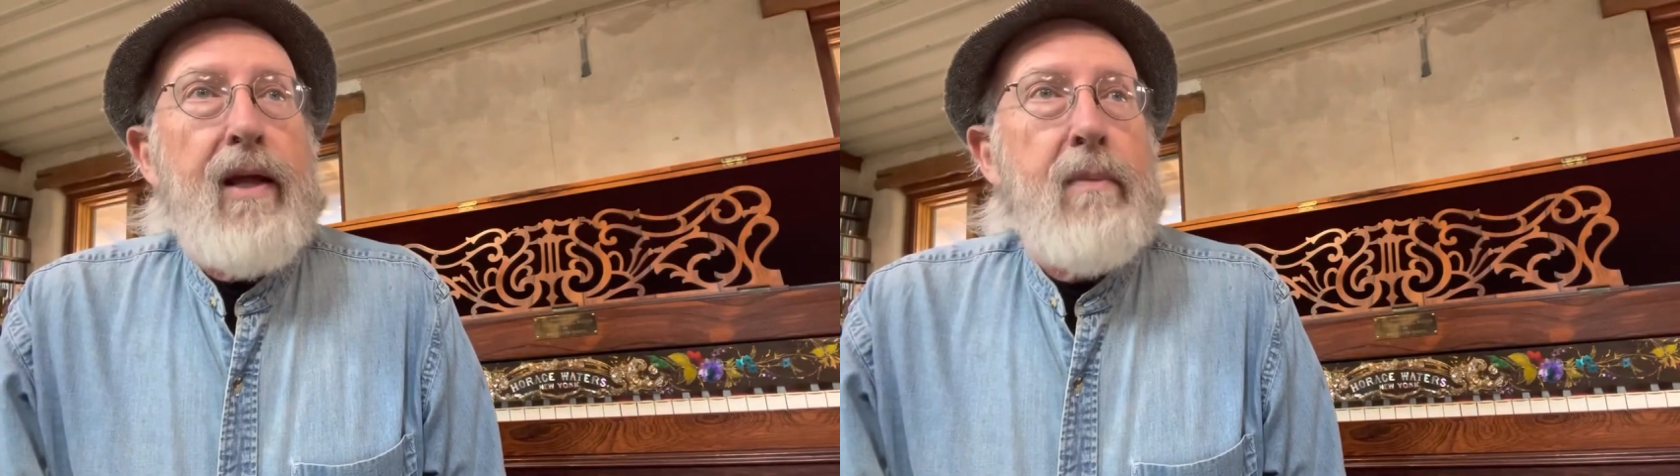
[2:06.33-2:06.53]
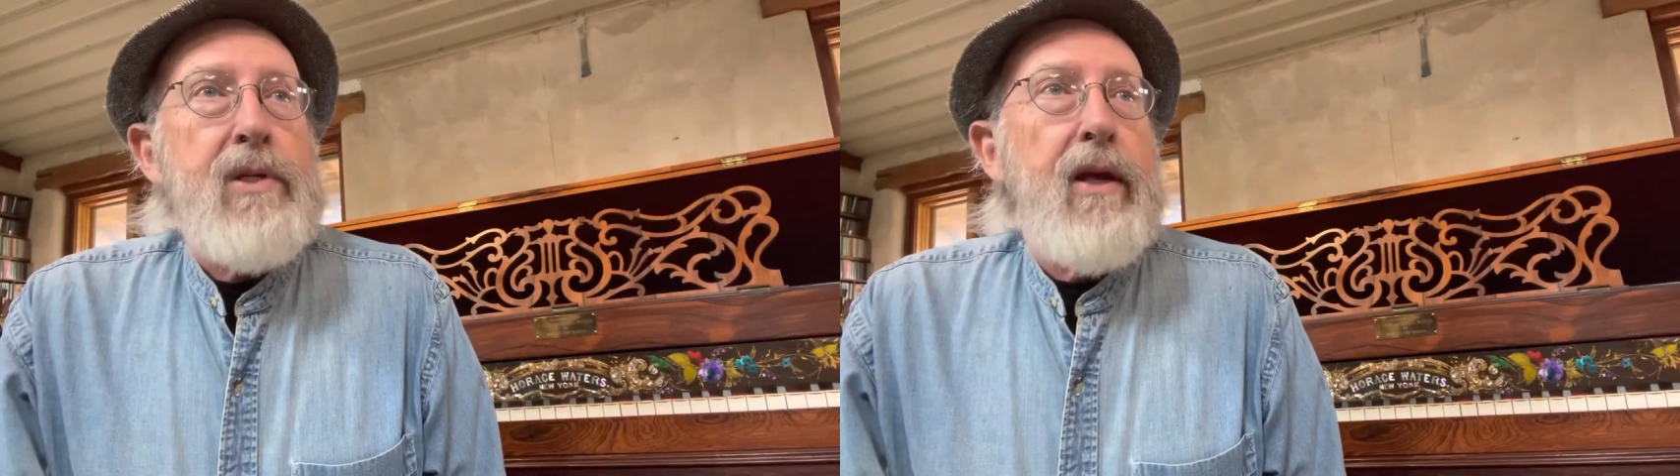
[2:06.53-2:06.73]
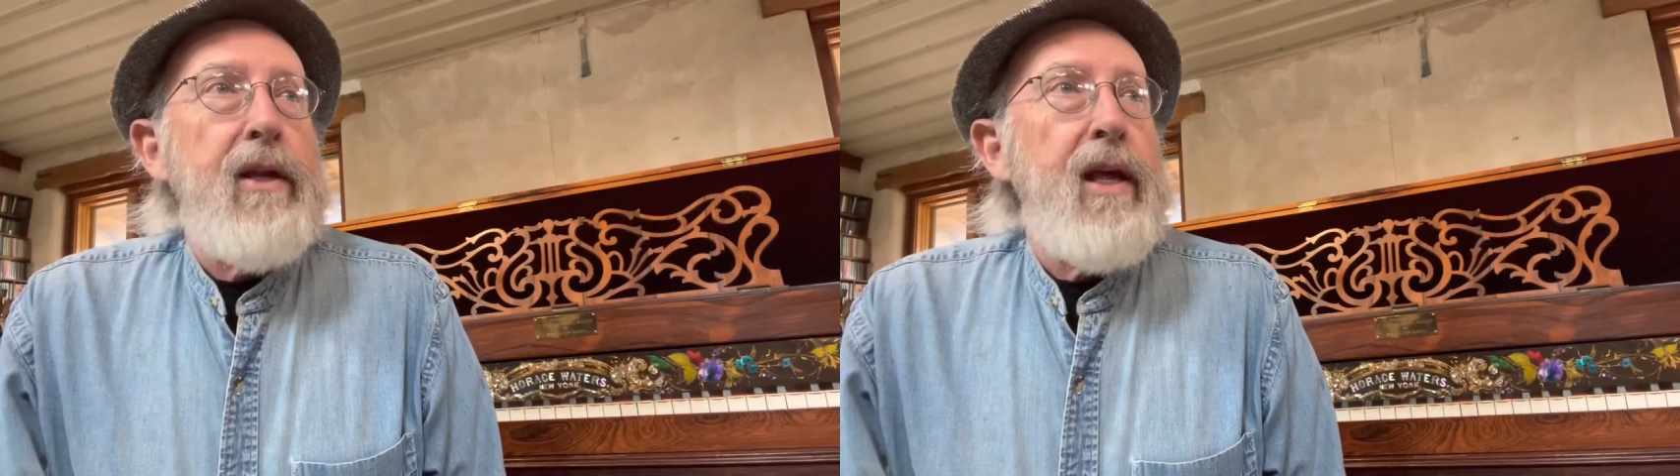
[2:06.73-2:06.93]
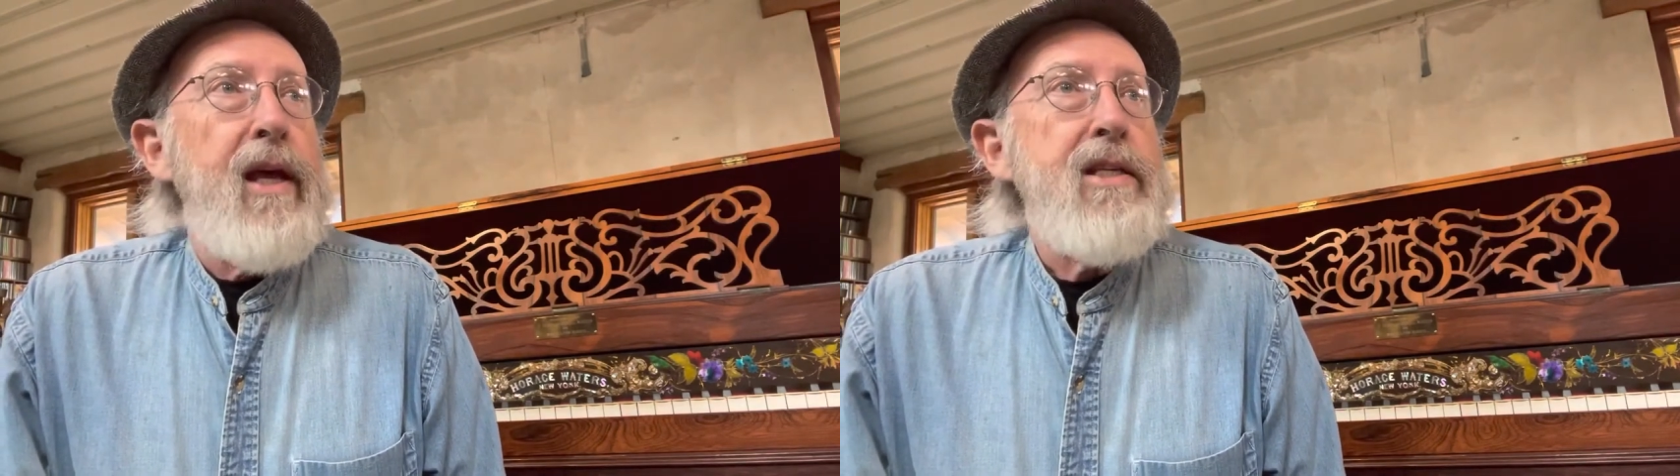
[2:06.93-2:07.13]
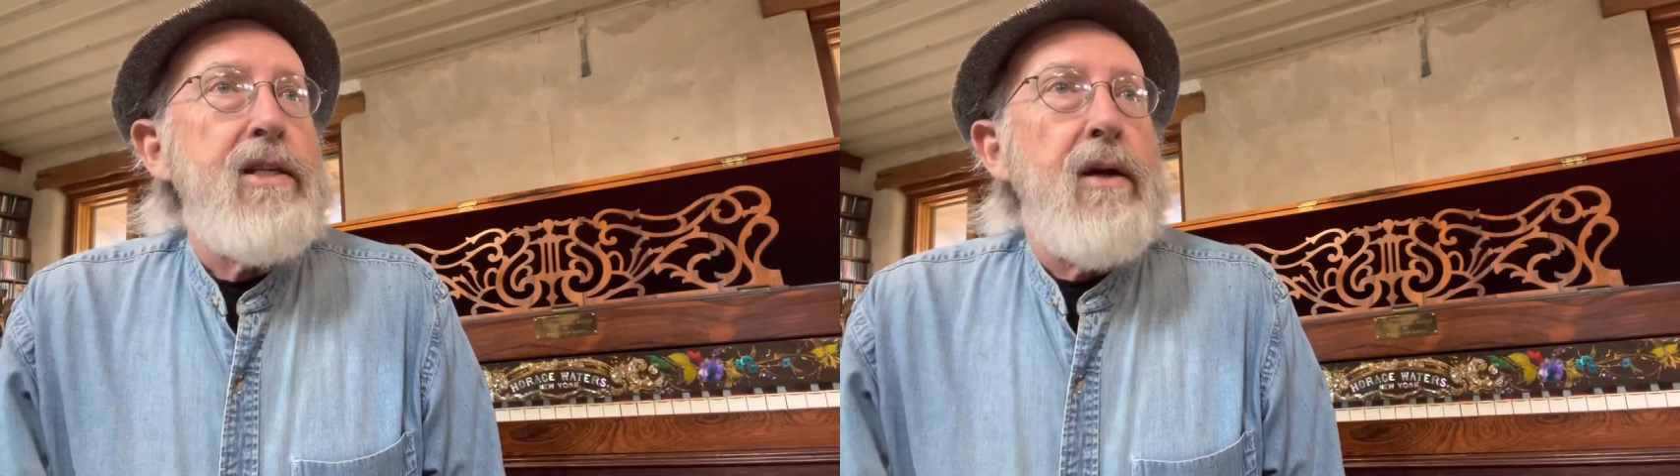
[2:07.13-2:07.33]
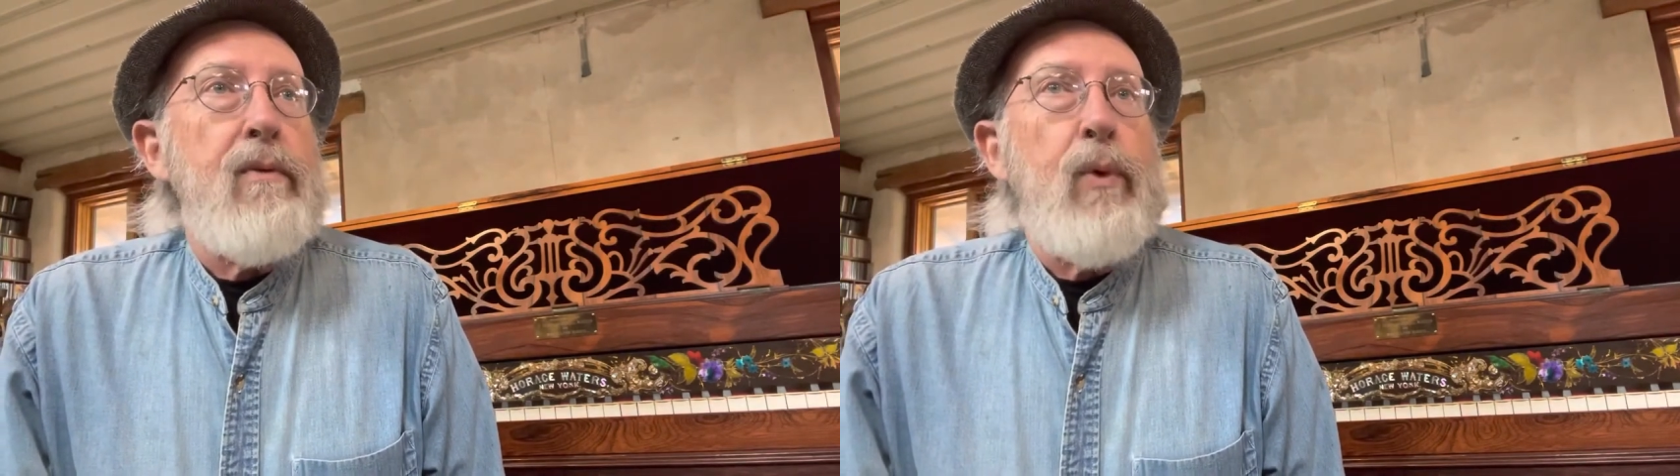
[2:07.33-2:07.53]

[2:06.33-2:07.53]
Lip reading: kept saying, yes,